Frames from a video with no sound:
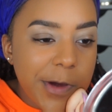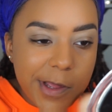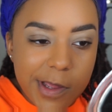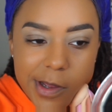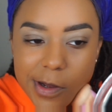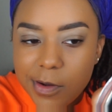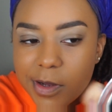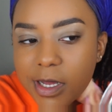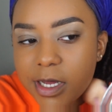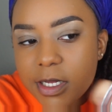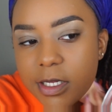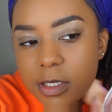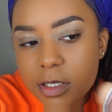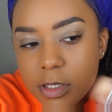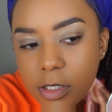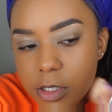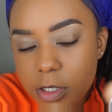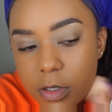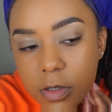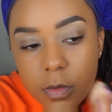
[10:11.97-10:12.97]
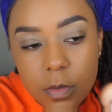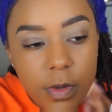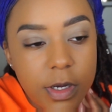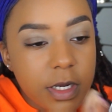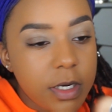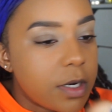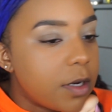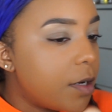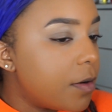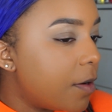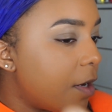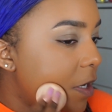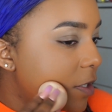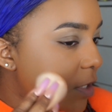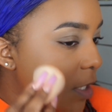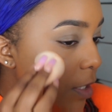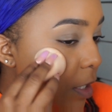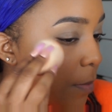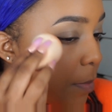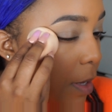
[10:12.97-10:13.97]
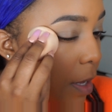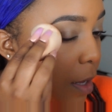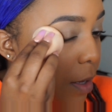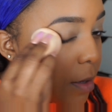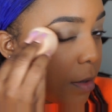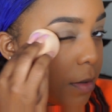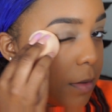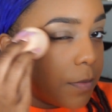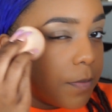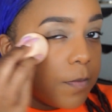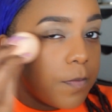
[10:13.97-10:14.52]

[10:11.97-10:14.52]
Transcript: Wait, okay. Wait, no, I take that back.